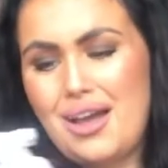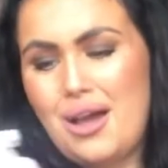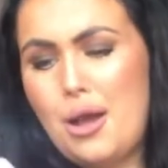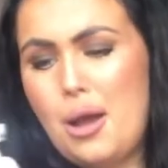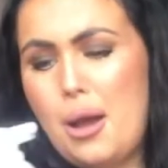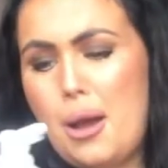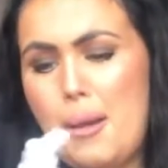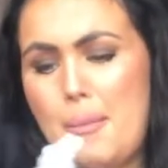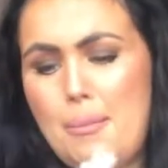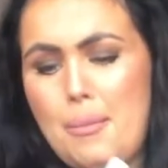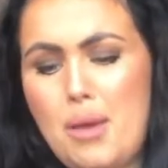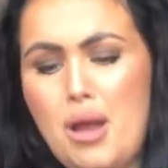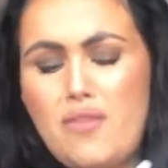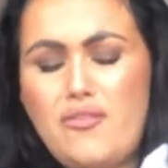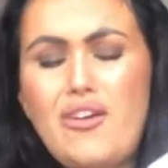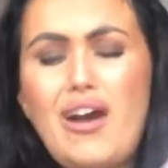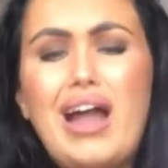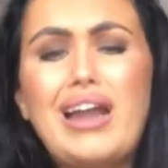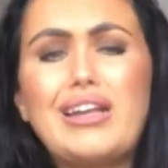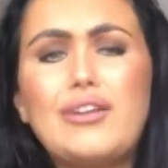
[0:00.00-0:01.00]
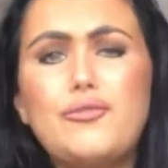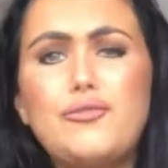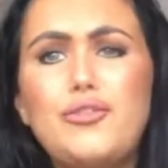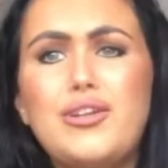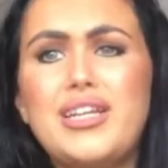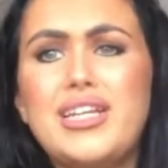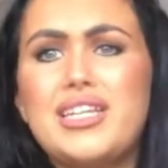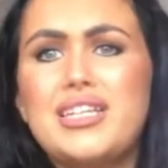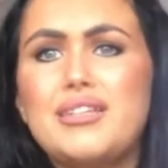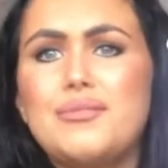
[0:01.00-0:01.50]
I've had it for
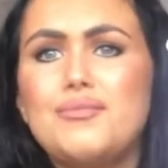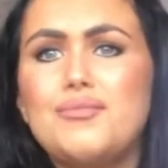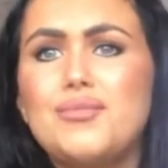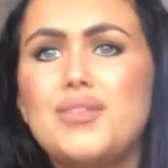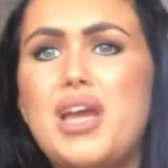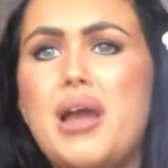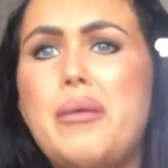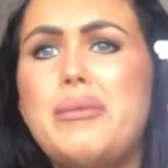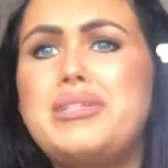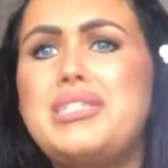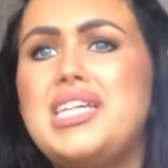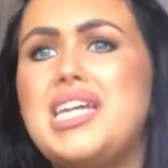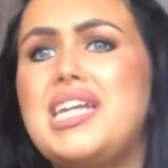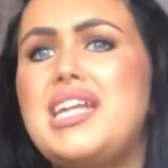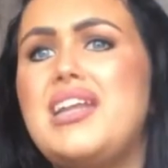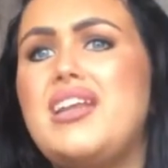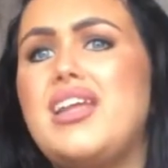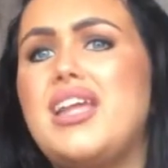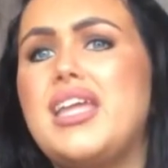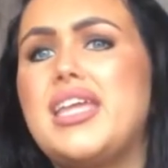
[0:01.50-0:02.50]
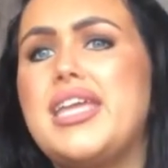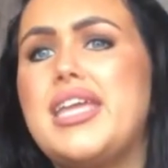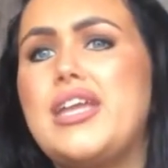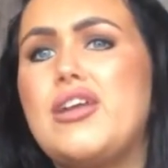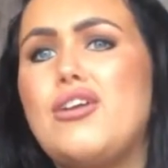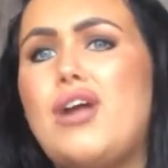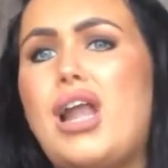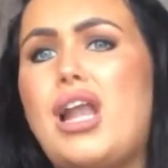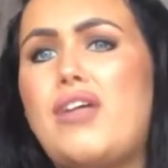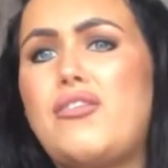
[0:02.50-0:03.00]
like, I would say nearly a
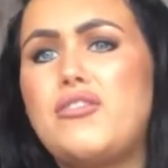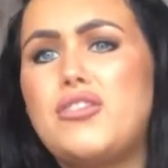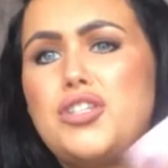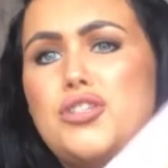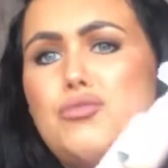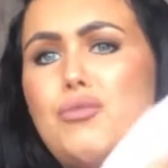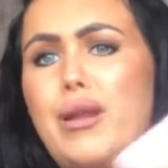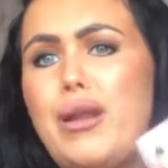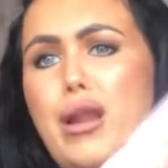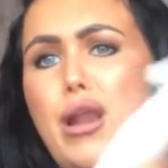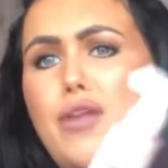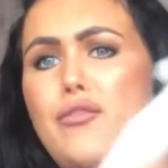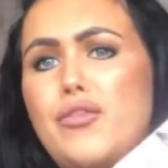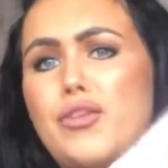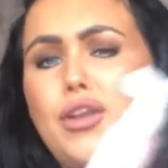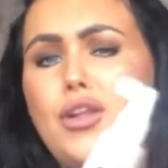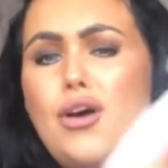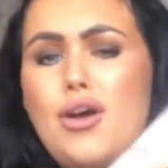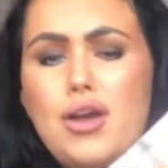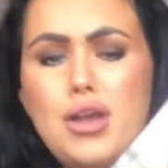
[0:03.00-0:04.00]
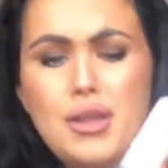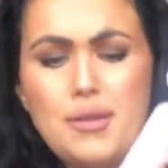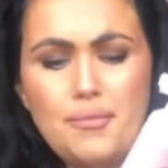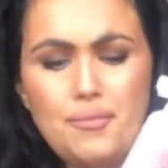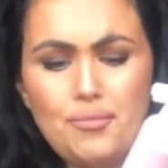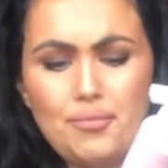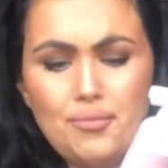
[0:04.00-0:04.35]
year, and I've just run out of it now.